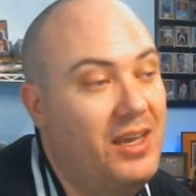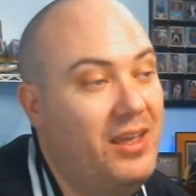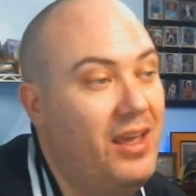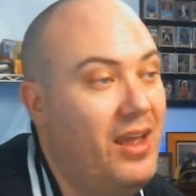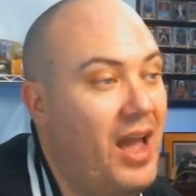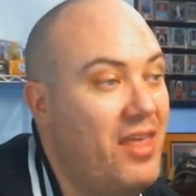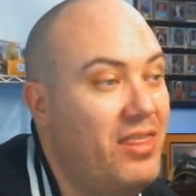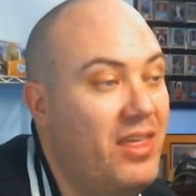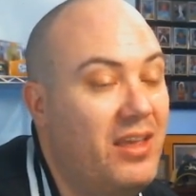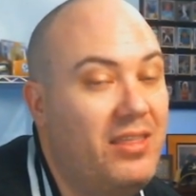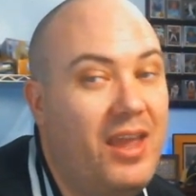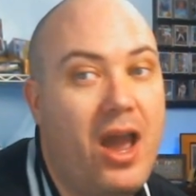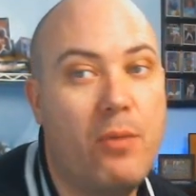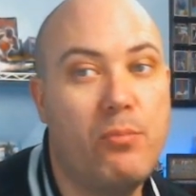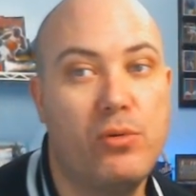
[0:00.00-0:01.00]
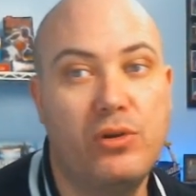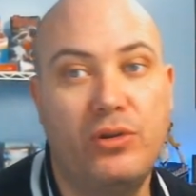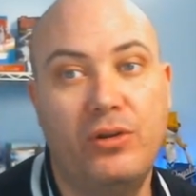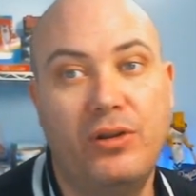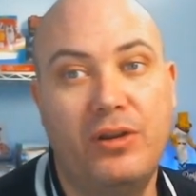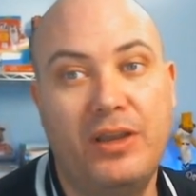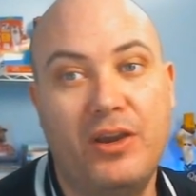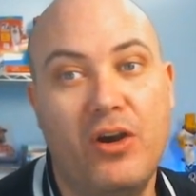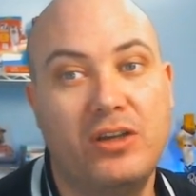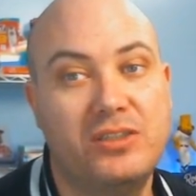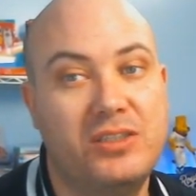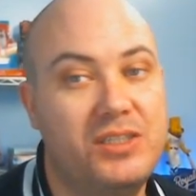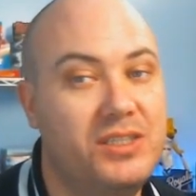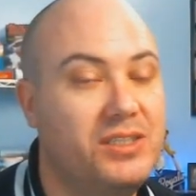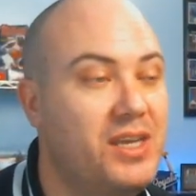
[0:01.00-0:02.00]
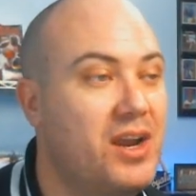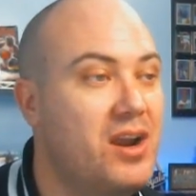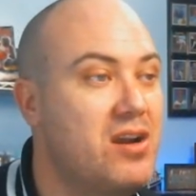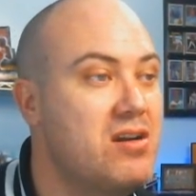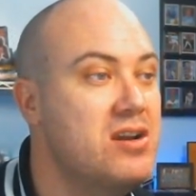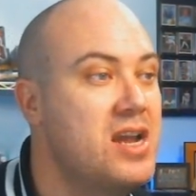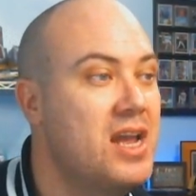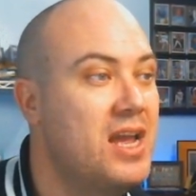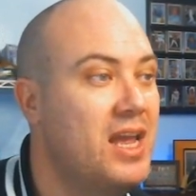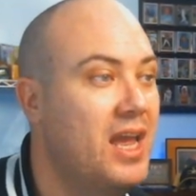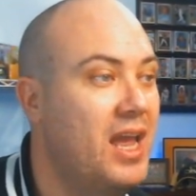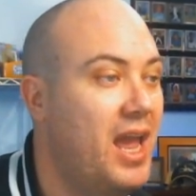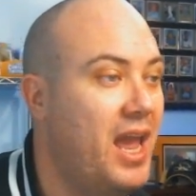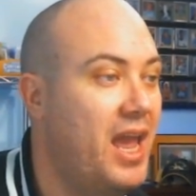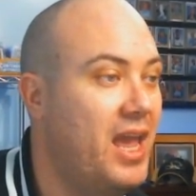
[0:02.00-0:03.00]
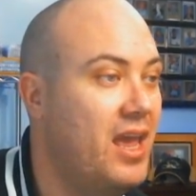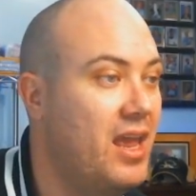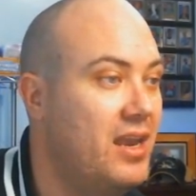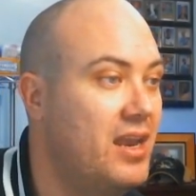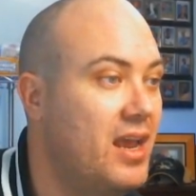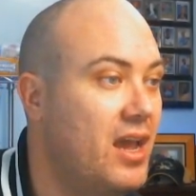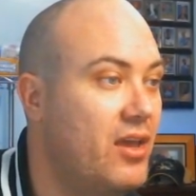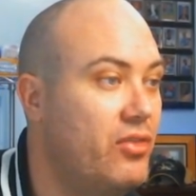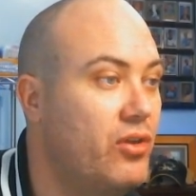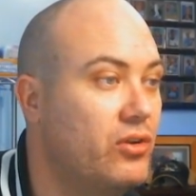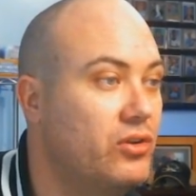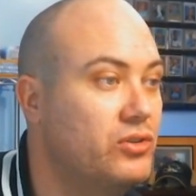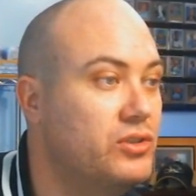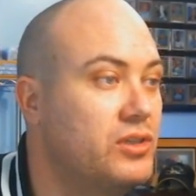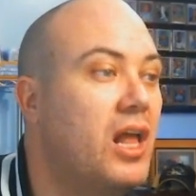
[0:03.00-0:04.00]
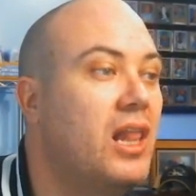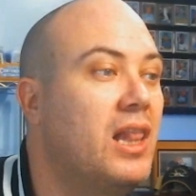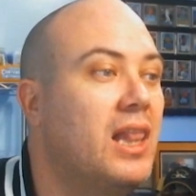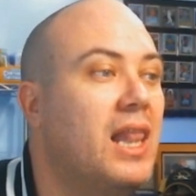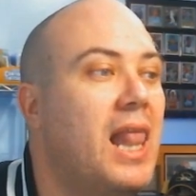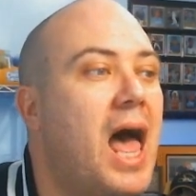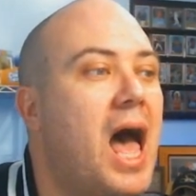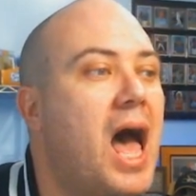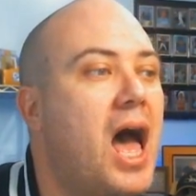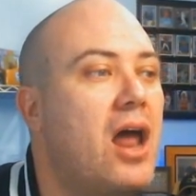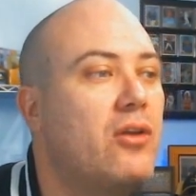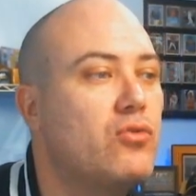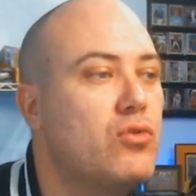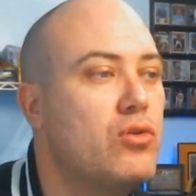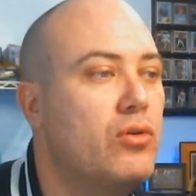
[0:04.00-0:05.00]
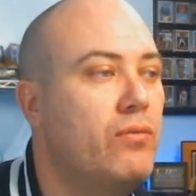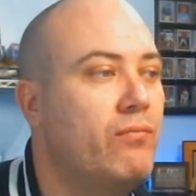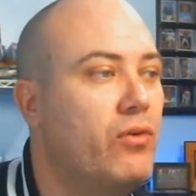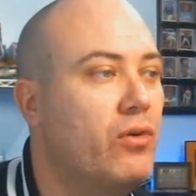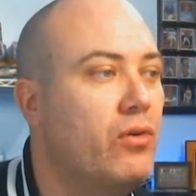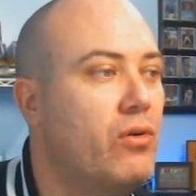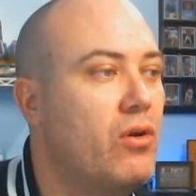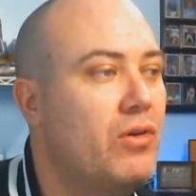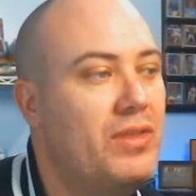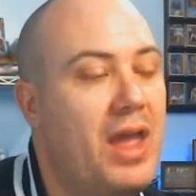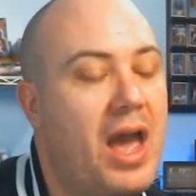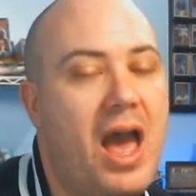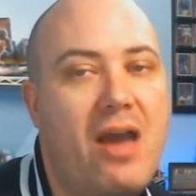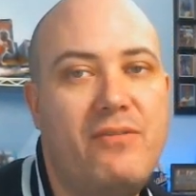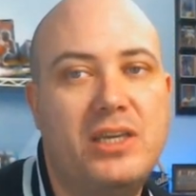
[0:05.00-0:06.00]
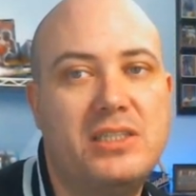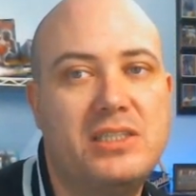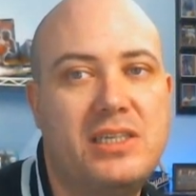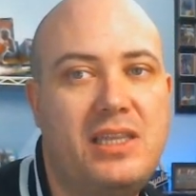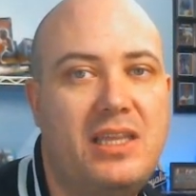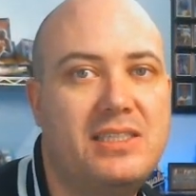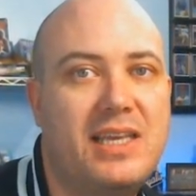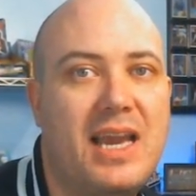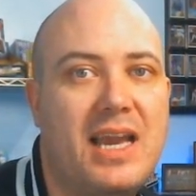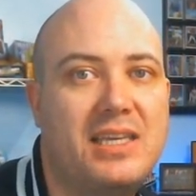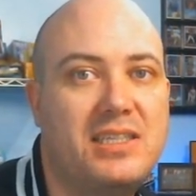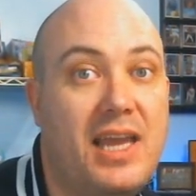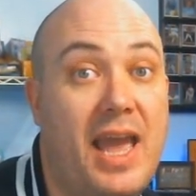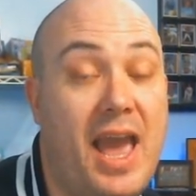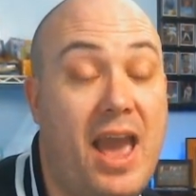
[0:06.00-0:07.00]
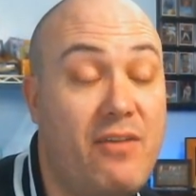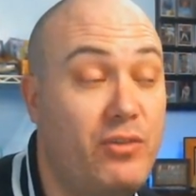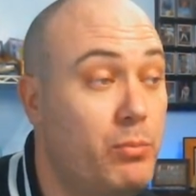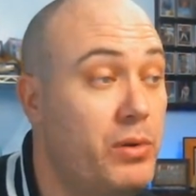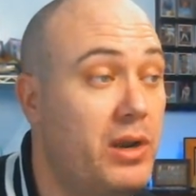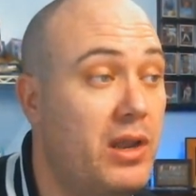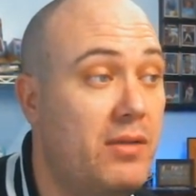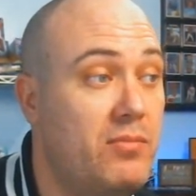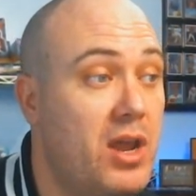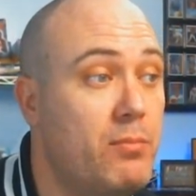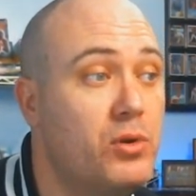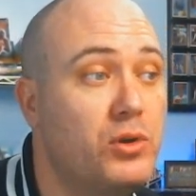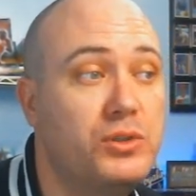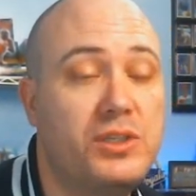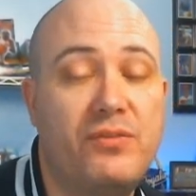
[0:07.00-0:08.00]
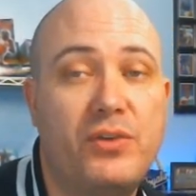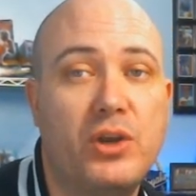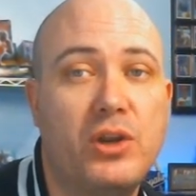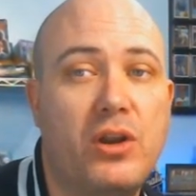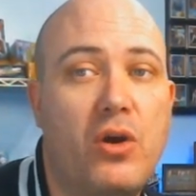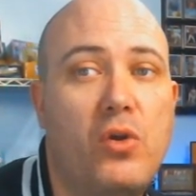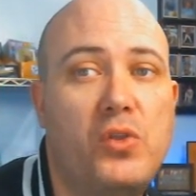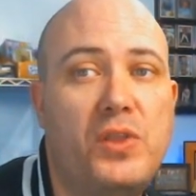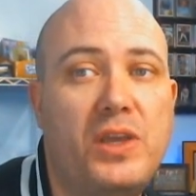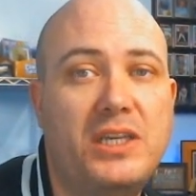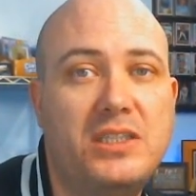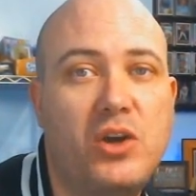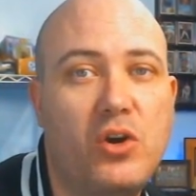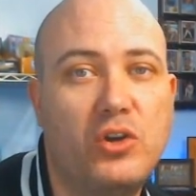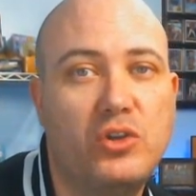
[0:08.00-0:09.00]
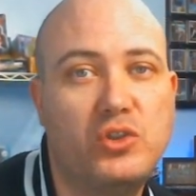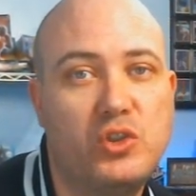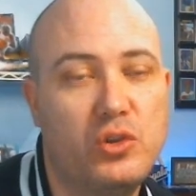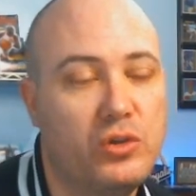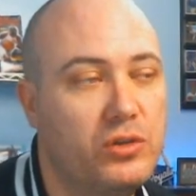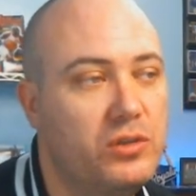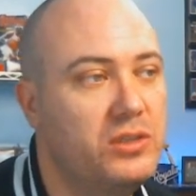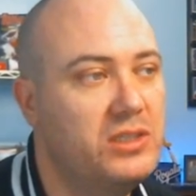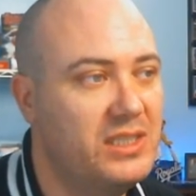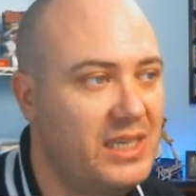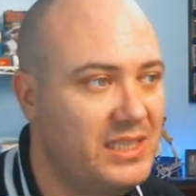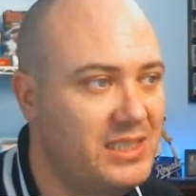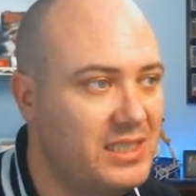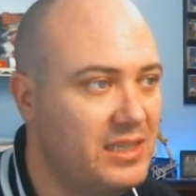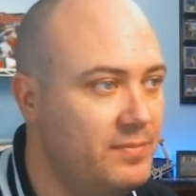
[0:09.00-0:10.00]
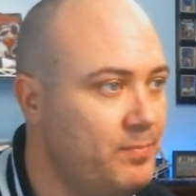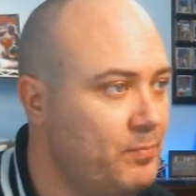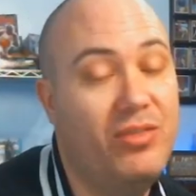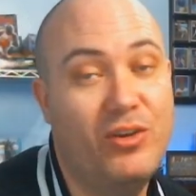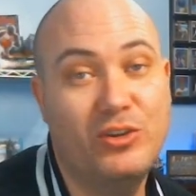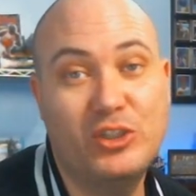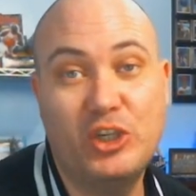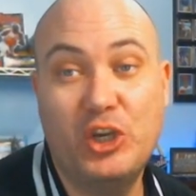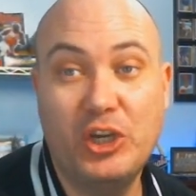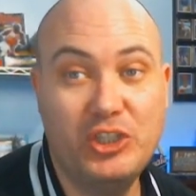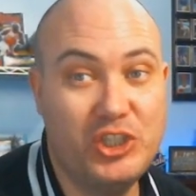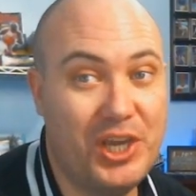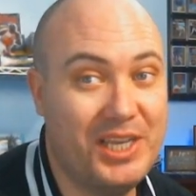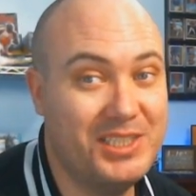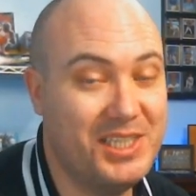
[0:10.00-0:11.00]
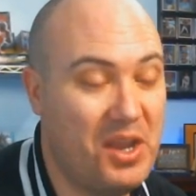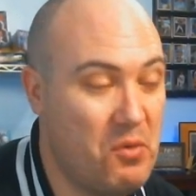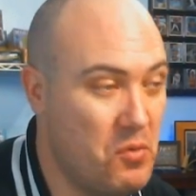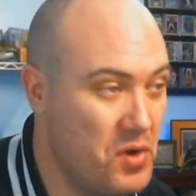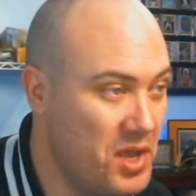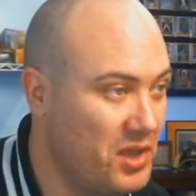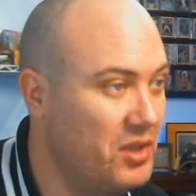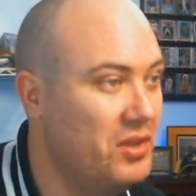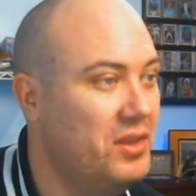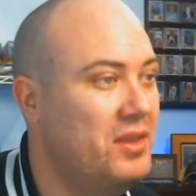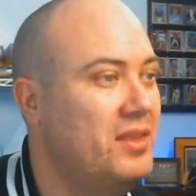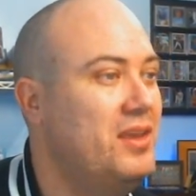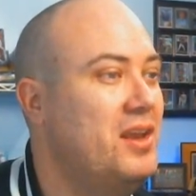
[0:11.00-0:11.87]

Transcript: I, I think the opportunity cost is there, and uh, there's a lot of room for growth. Now, obviously, these guys have to put up numbers if you're going to hold these cards through the season. There's a good chance they will.